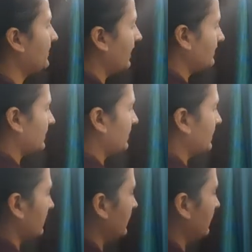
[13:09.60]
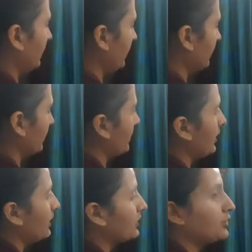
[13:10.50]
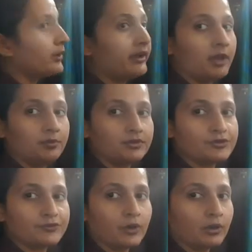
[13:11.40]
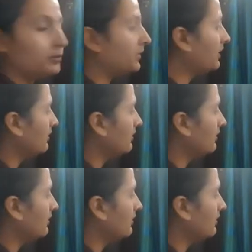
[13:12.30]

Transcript: that till here you are able to follow me.